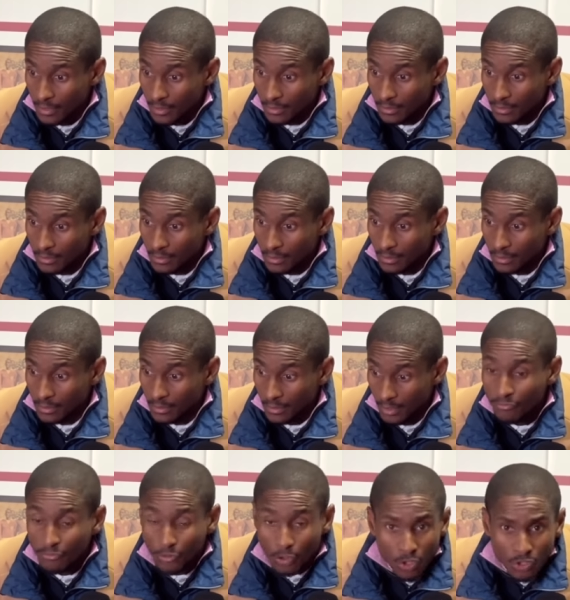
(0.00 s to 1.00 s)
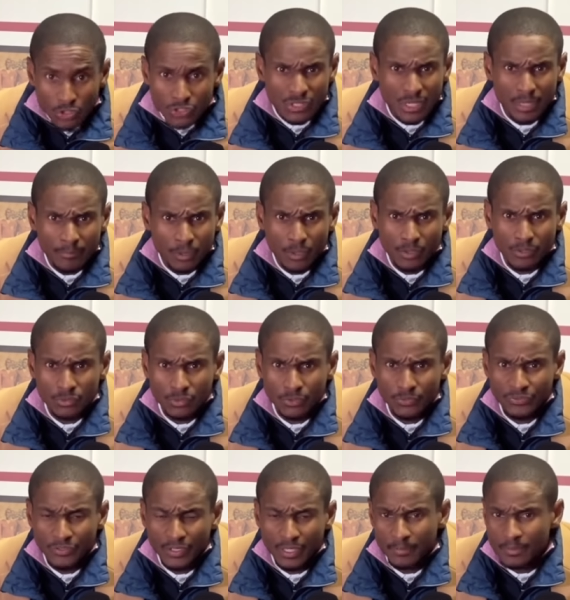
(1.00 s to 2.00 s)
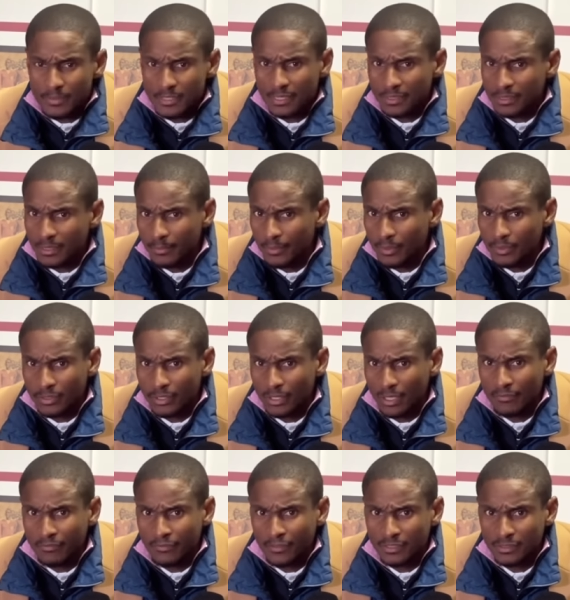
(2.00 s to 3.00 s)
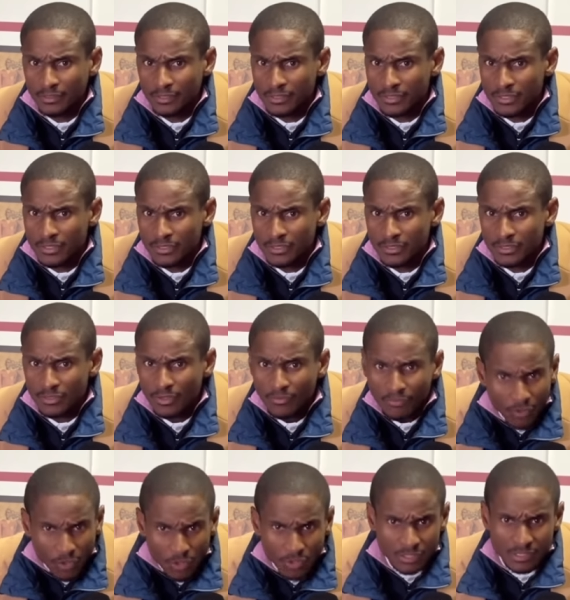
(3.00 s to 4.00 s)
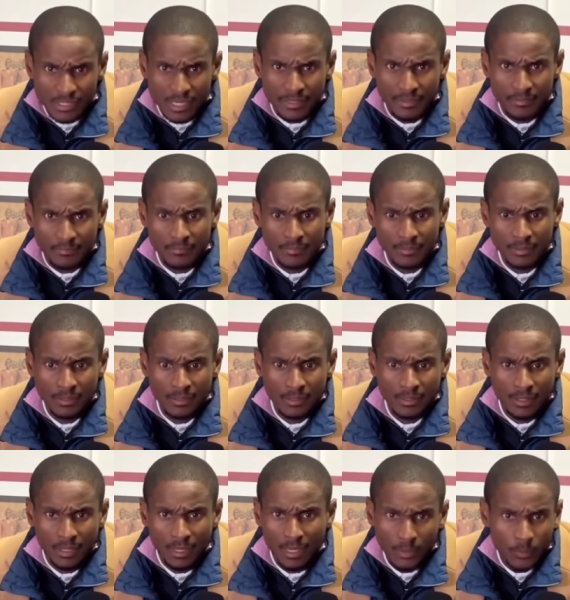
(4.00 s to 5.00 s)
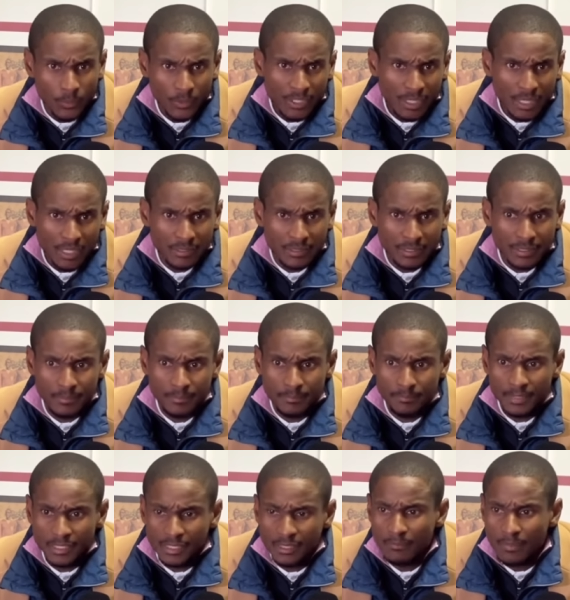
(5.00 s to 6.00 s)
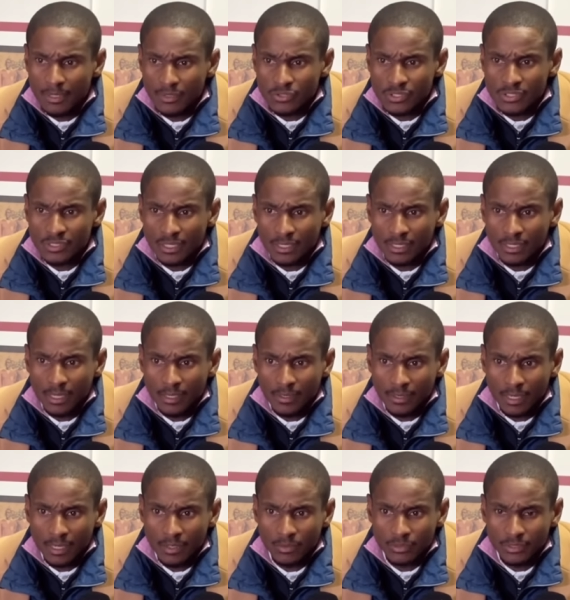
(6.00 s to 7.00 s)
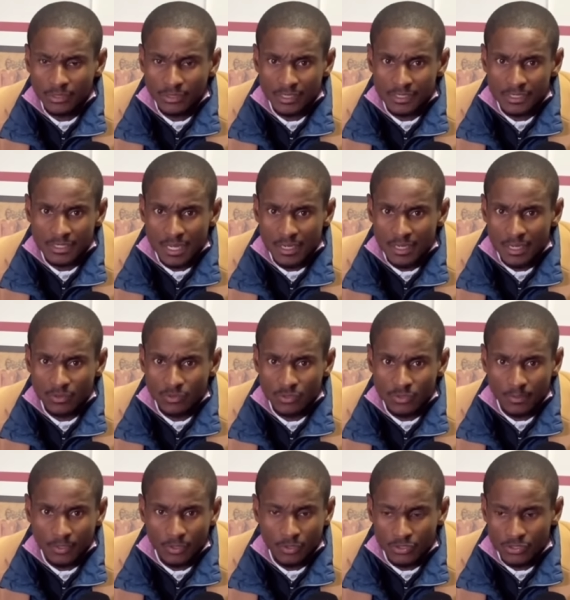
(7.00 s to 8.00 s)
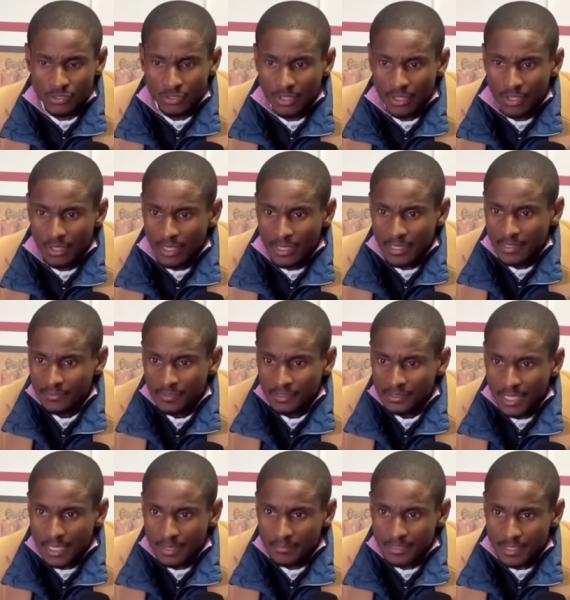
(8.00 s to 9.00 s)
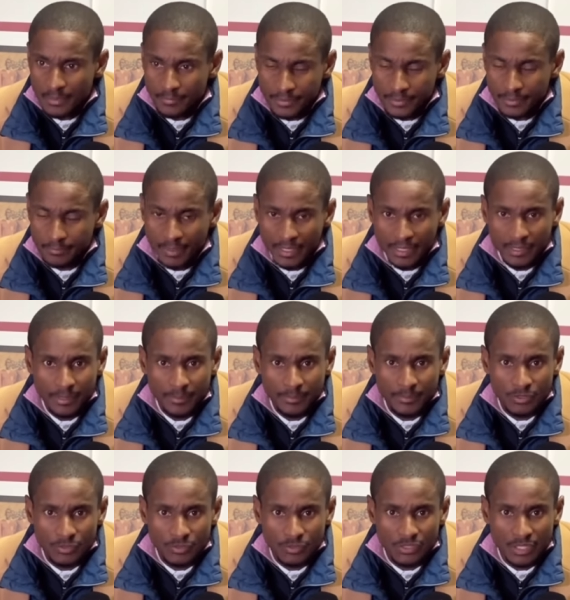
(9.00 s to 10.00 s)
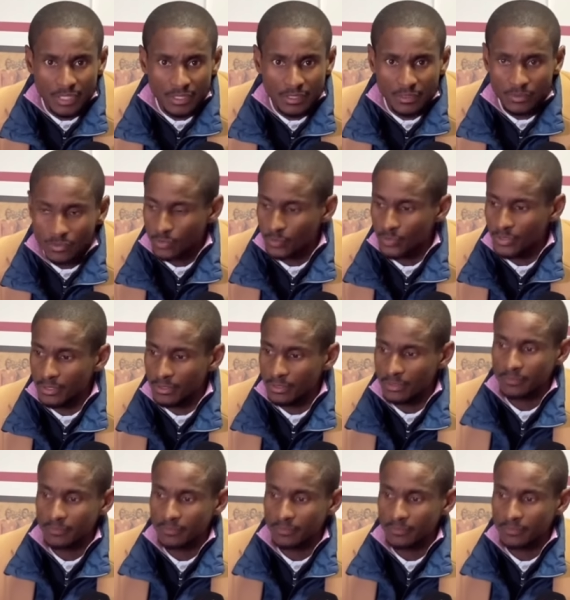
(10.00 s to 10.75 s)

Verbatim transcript: uh, of course, I'm going to feel upset about the refereeing decisions. Of course, I am. And we can't keep Mickey mousing ar- around it as Sundowns because every time something bad happens to Sundowns, we,